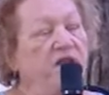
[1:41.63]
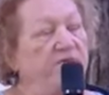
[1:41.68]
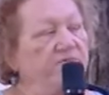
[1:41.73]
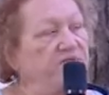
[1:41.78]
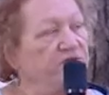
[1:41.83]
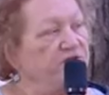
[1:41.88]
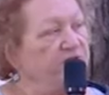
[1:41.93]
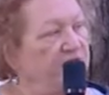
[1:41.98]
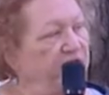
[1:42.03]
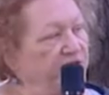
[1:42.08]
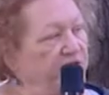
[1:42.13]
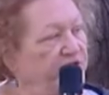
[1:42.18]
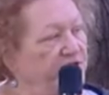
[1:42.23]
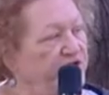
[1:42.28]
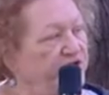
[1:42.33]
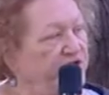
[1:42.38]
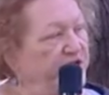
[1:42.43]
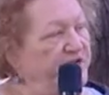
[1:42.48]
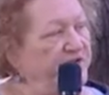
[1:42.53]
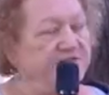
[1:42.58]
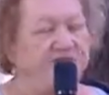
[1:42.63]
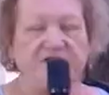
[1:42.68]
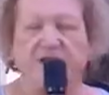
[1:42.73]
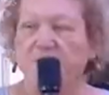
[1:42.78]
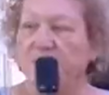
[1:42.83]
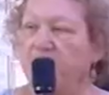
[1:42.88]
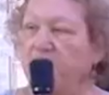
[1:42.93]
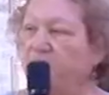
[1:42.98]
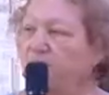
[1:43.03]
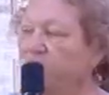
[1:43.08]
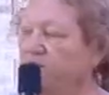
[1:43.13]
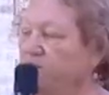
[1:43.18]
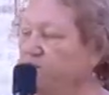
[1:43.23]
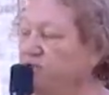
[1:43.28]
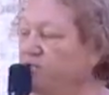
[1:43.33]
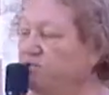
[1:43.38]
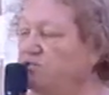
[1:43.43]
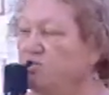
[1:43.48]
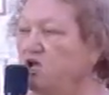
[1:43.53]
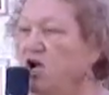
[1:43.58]
of her knowledge, she has come up with a little
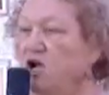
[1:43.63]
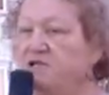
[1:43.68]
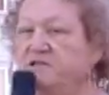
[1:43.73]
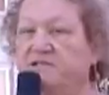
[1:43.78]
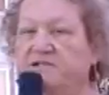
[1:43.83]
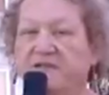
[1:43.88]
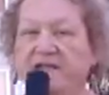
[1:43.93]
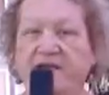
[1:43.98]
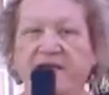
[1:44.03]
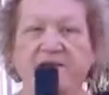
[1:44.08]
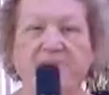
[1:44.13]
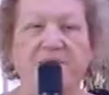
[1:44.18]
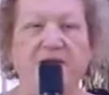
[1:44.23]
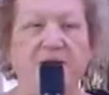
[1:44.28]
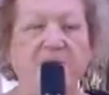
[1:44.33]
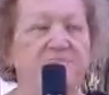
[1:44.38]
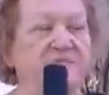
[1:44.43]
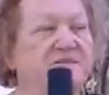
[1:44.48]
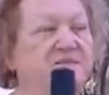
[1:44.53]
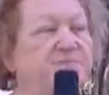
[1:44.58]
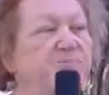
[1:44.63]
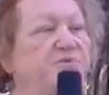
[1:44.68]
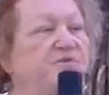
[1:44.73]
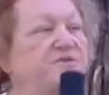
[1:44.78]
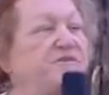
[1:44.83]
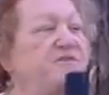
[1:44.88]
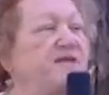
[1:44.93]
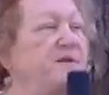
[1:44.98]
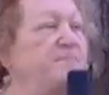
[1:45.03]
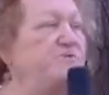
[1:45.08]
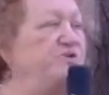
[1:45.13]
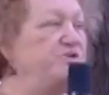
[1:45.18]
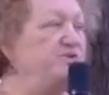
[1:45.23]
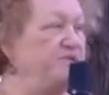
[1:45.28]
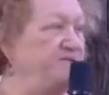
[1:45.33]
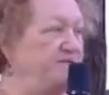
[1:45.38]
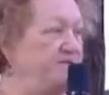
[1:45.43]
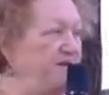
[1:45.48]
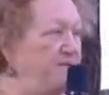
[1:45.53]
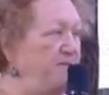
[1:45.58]
talk today about
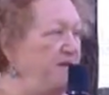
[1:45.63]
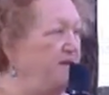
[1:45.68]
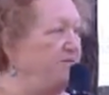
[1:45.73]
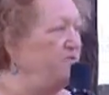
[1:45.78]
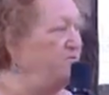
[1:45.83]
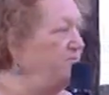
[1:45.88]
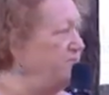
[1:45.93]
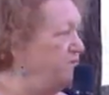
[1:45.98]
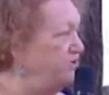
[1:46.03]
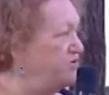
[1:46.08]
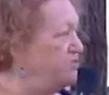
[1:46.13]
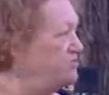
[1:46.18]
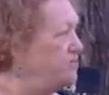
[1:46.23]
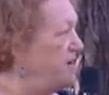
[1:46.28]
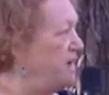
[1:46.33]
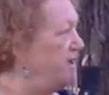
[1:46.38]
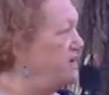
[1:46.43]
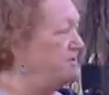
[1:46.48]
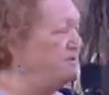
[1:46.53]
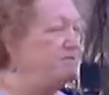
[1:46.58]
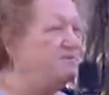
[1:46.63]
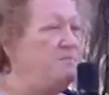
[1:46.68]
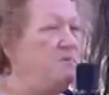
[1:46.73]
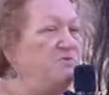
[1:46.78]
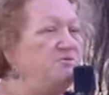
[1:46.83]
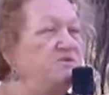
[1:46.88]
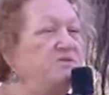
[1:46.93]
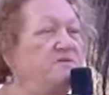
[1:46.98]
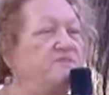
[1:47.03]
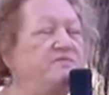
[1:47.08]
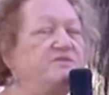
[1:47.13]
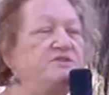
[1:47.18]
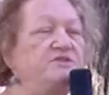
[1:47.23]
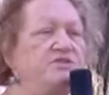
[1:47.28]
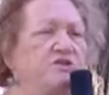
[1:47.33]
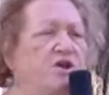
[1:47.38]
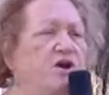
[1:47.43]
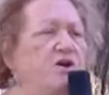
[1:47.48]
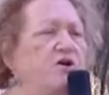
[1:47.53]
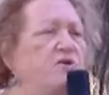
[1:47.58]
misperceptions about the witch trials. Most of us
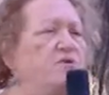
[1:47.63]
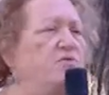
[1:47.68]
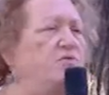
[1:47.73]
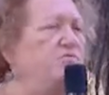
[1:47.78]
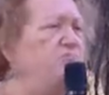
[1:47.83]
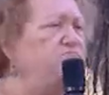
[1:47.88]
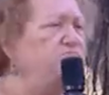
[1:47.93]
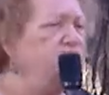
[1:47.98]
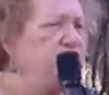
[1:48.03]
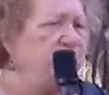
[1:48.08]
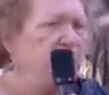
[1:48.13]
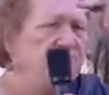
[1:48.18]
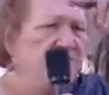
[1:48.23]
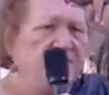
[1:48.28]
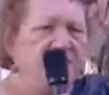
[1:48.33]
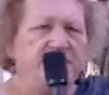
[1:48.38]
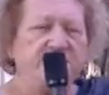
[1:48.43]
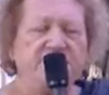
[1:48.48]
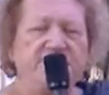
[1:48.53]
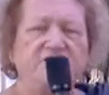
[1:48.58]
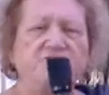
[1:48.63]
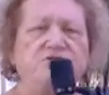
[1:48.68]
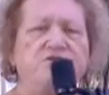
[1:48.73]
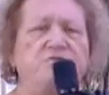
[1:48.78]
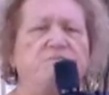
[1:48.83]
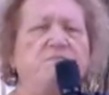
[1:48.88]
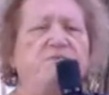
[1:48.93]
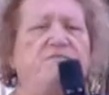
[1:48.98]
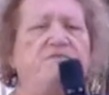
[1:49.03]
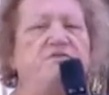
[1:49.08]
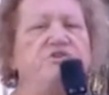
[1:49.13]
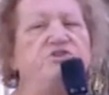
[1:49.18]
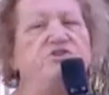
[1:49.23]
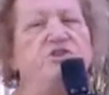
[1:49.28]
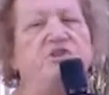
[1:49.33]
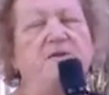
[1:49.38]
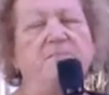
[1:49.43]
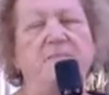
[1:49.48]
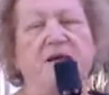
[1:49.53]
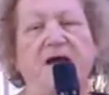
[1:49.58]
know at least a superficial
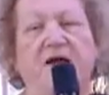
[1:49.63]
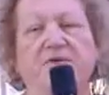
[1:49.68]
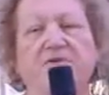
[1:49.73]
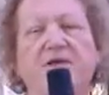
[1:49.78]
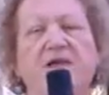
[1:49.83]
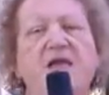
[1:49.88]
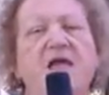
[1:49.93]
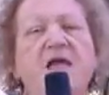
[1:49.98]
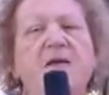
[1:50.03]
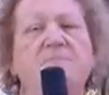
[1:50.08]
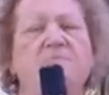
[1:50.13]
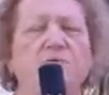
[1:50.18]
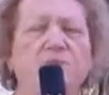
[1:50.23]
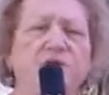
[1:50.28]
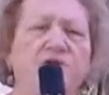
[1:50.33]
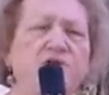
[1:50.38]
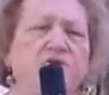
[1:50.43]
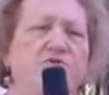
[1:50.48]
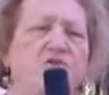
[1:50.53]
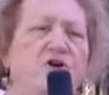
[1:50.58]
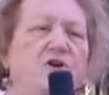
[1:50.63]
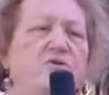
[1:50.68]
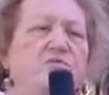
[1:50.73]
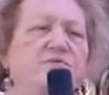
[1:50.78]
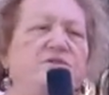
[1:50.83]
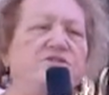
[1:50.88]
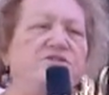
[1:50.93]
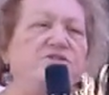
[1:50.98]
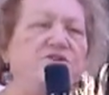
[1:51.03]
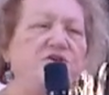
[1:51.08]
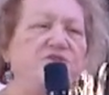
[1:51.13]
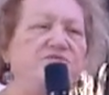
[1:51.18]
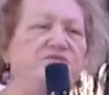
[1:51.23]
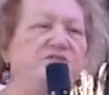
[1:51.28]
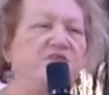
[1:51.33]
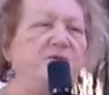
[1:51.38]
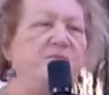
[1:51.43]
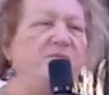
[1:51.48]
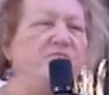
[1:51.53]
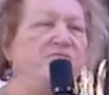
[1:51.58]
amount, but we don't always know
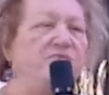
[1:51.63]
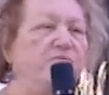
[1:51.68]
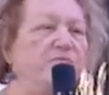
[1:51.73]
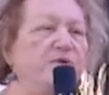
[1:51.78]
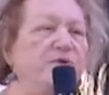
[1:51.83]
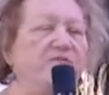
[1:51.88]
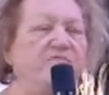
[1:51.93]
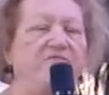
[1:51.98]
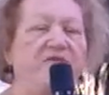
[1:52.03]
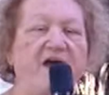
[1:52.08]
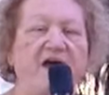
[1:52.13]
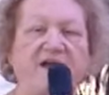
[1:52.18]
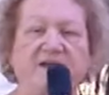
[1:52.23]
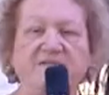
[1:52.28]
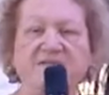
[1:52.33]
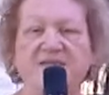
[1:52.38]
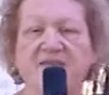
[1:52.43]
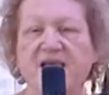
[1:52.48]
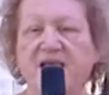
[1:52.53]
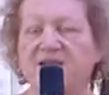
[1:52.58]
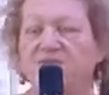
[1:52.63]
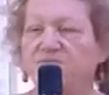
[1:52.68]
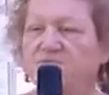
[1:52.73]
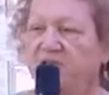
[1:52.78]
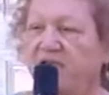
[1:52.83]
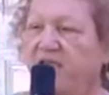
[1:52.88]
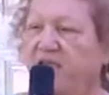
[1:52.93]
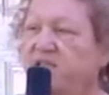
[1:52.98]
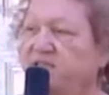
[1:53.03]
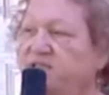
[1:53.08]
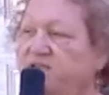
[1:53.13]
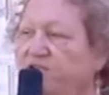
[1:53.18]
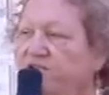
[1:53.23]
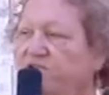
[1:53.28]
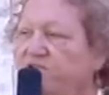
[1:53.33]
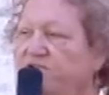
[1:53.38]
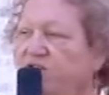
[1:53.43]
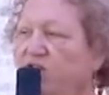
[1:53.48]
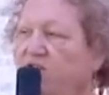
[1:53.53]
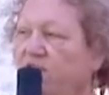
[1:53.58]
some of the real facts, and that's what Kate's here to
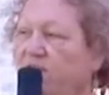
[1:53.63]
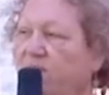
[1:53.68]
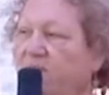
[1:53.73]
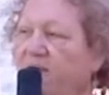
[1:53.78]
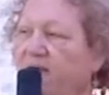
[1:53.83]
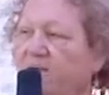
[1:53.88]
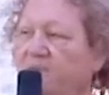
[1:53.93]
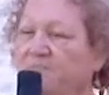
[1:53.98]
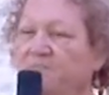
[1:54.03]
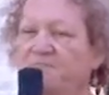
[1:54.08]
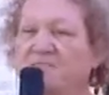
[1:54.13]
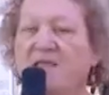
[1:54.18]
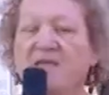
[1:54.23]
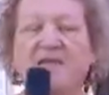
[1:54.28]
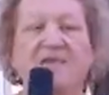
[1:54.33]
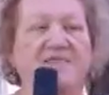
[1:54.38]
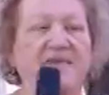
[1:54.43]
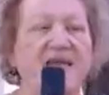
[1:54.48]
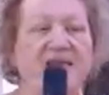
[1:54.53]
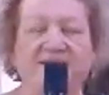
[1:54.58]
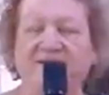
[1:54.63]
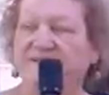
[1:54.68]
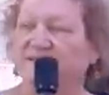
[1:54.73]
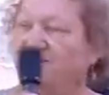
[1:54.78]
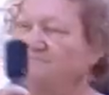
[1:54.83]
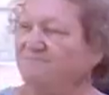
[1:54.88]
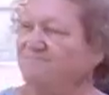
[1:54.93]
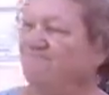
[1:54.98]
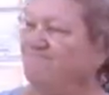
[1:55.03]
talk about. Thanks.